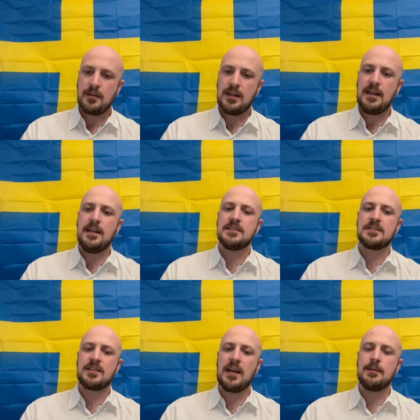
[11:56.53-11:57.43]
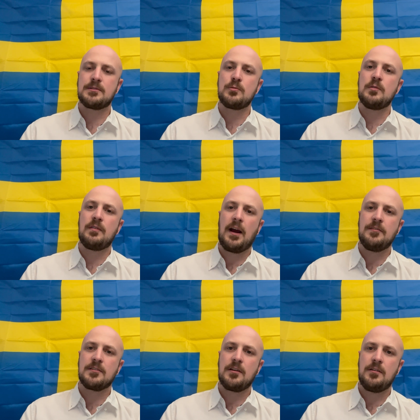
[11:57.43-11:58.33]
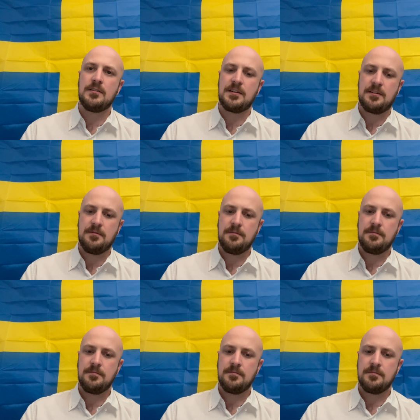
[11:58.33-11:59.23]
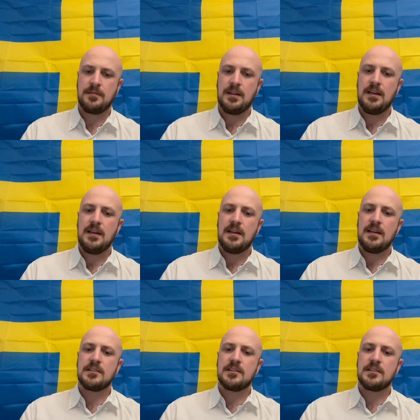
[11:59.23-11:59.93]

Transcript: in his attempts to revive the colony, his